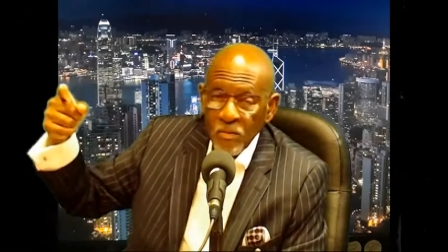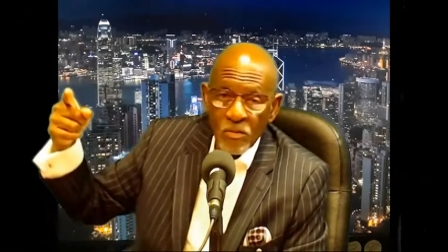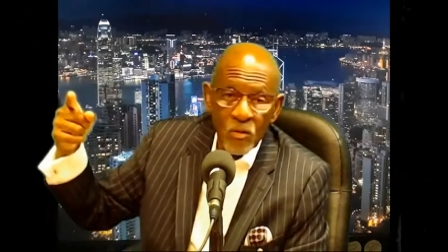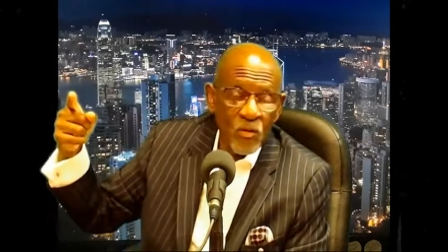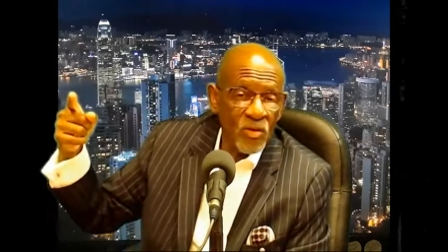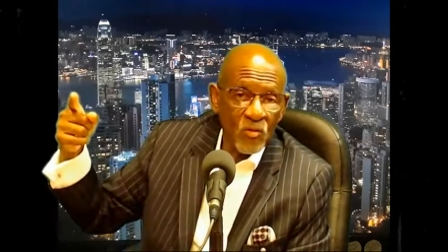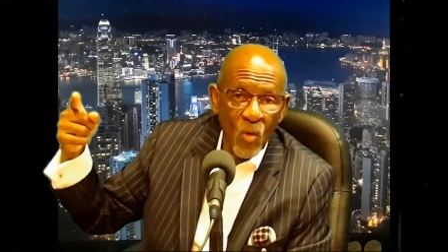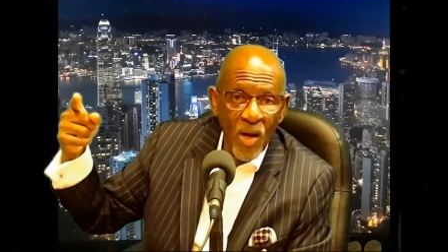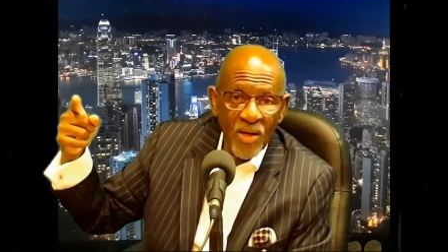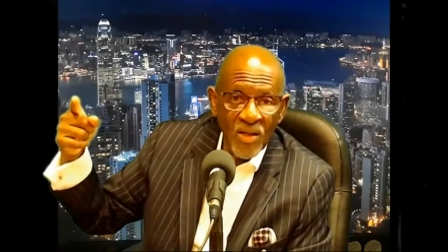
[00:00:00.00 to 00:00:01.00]
sure it's
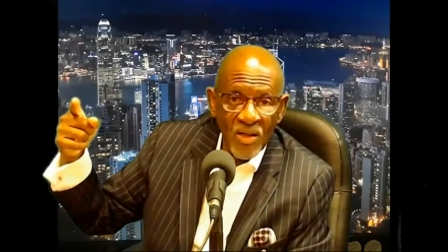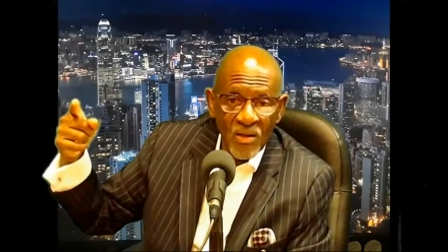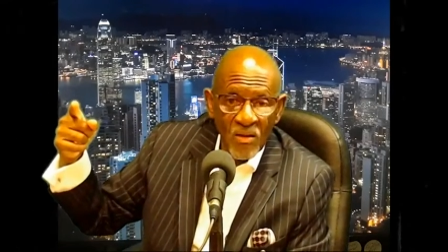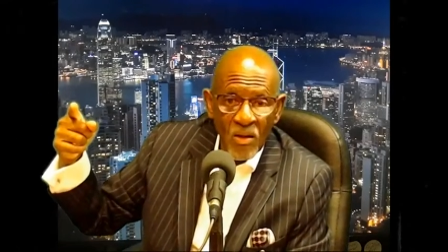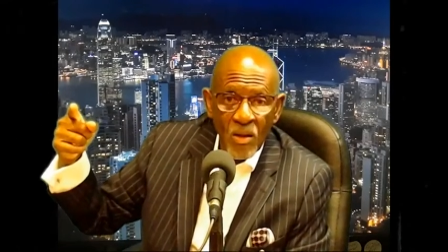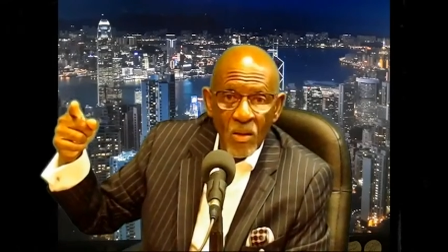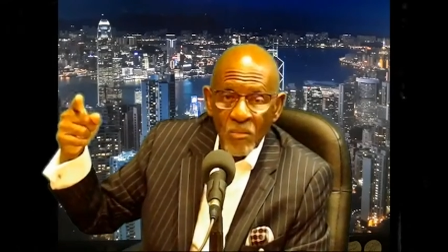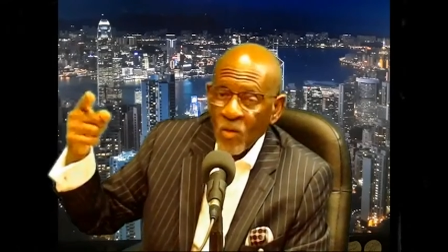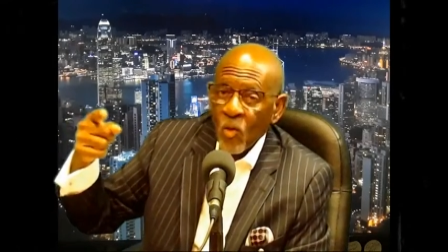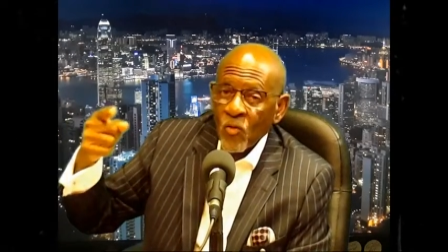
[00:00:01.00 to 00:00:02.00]
quiet in here
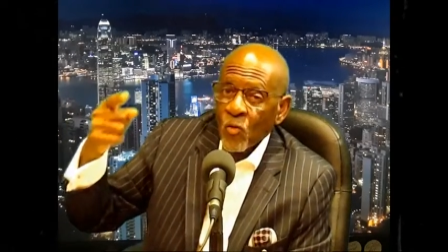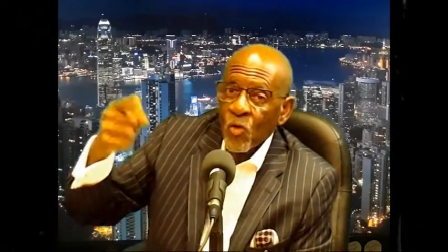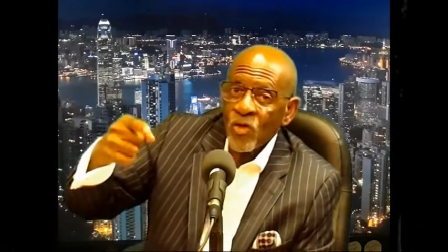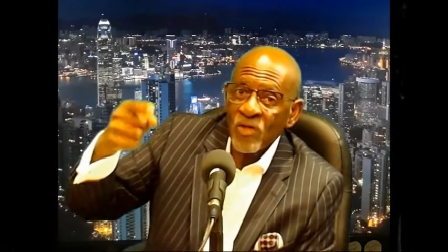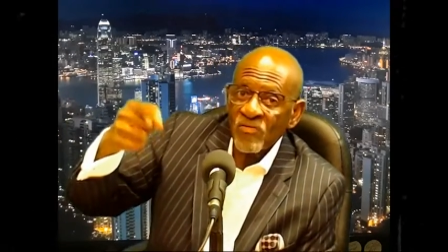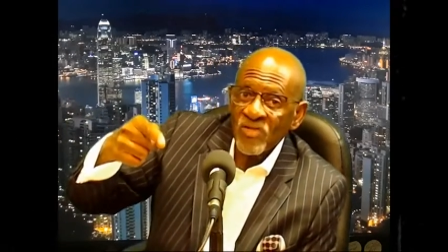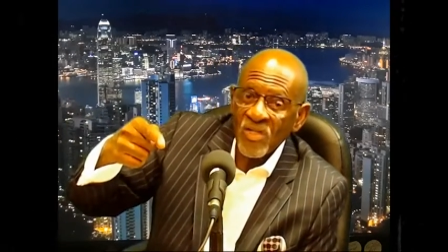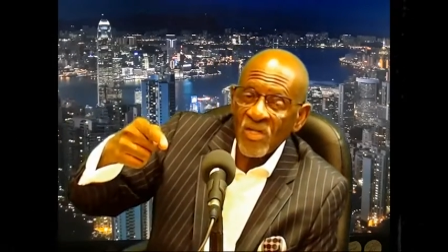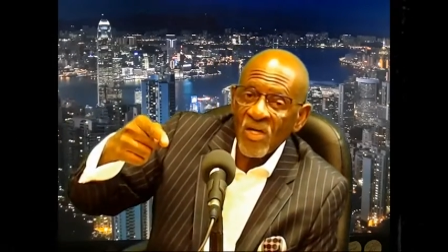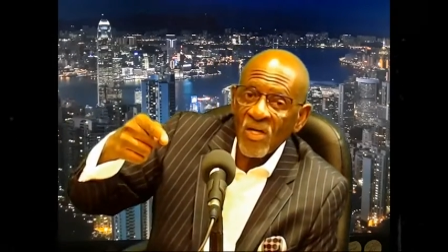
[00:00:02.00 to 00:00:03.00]
because the word even
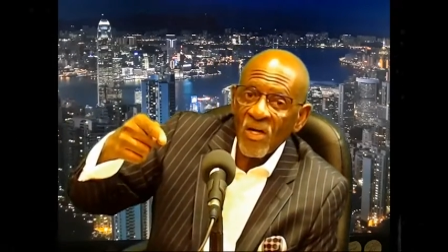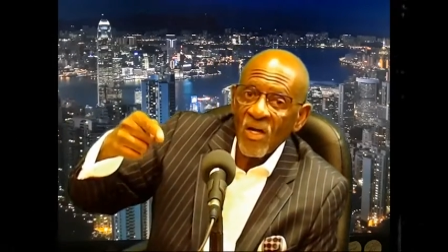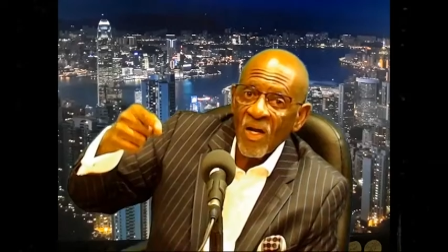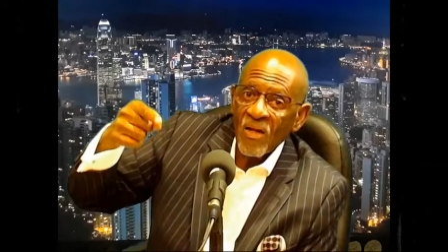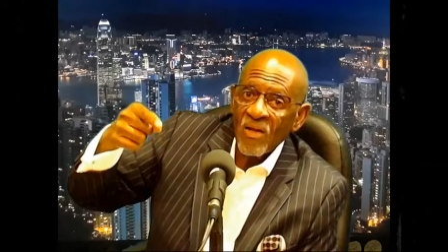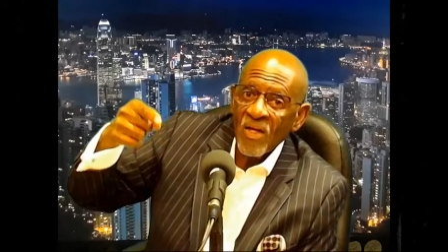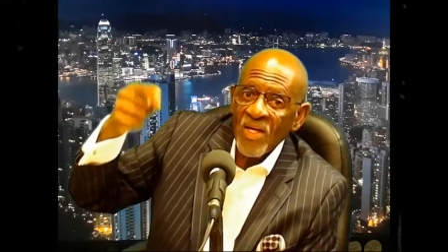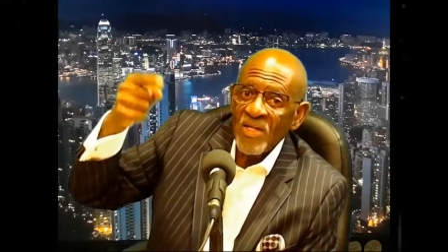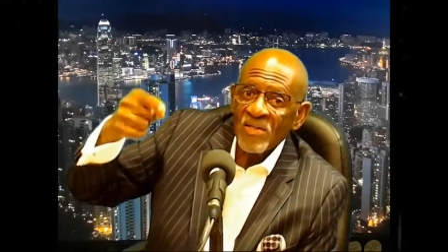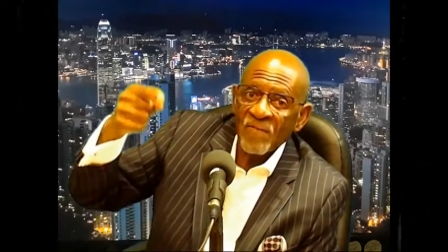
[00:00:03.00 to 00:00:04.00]
said
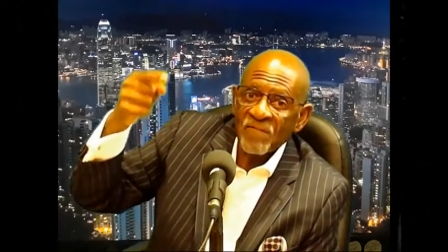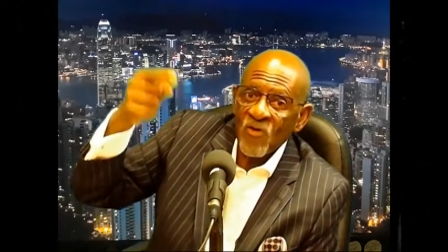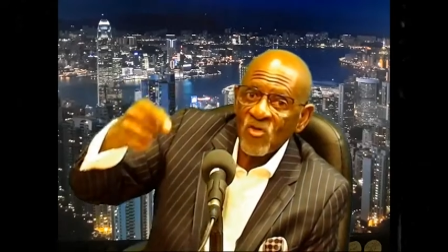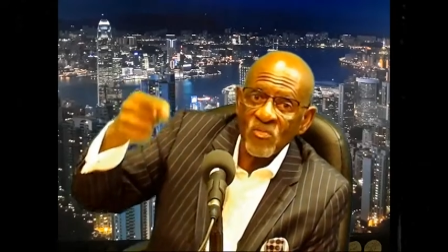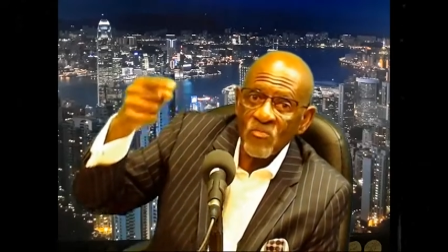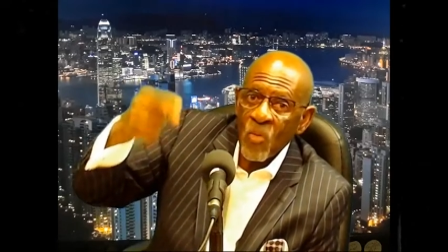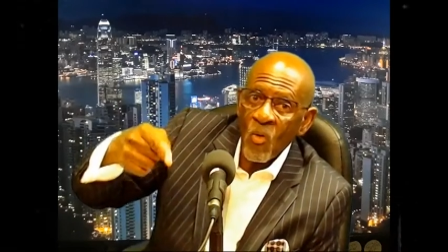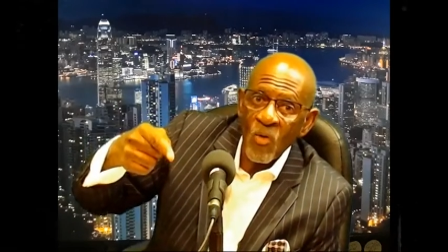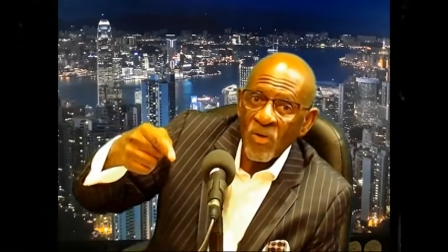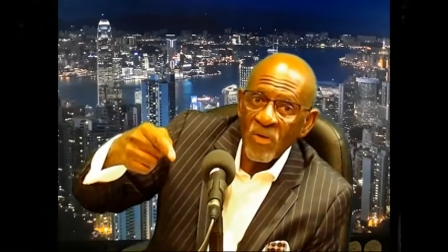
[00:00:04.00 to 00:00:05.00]
he's the
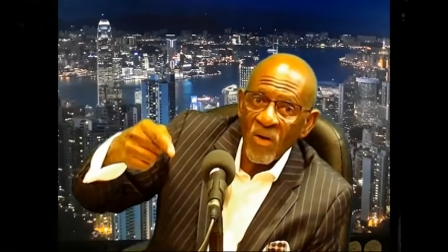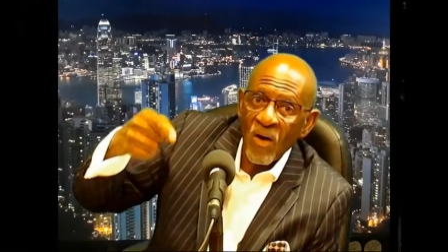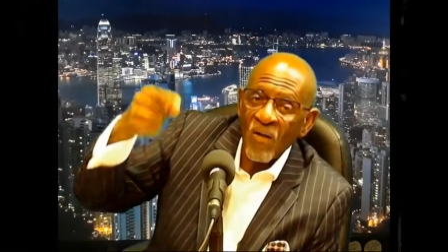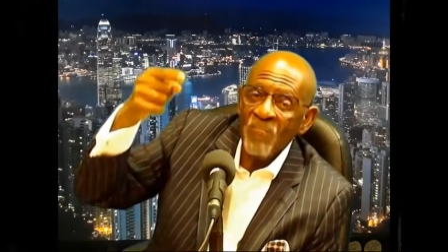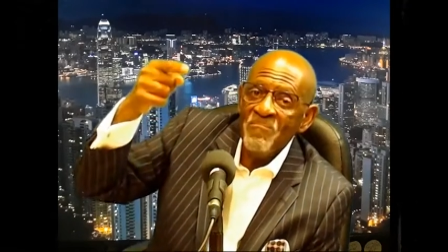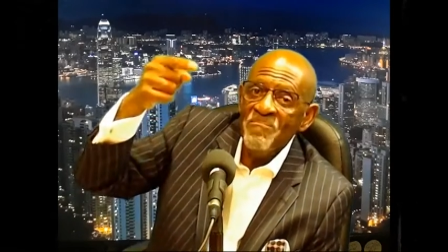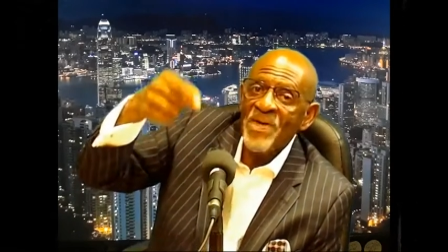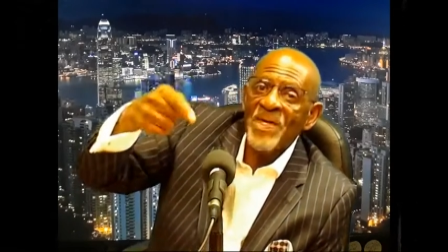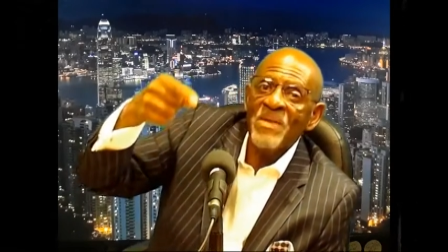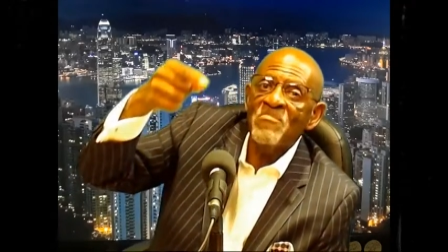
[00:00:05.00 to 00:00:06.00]
firstborn of
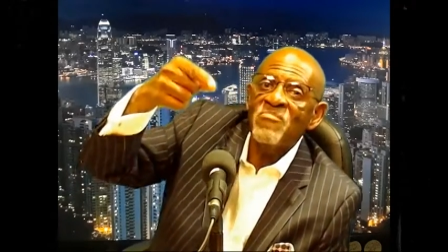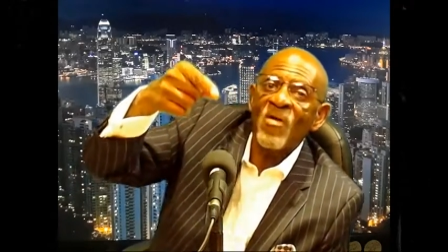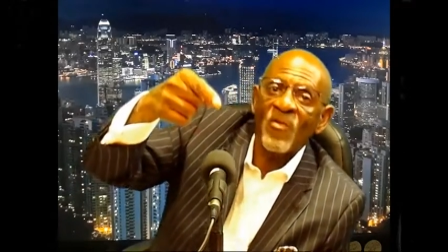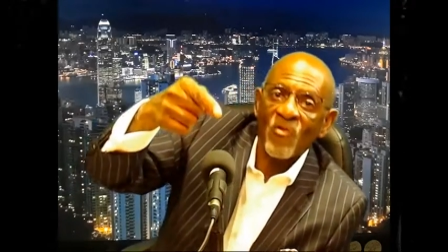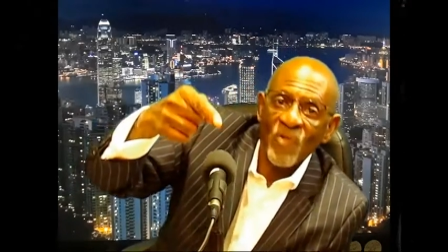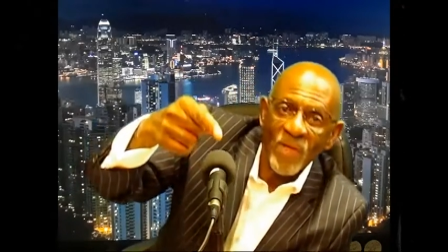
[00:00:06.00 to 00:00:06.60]
many brethren,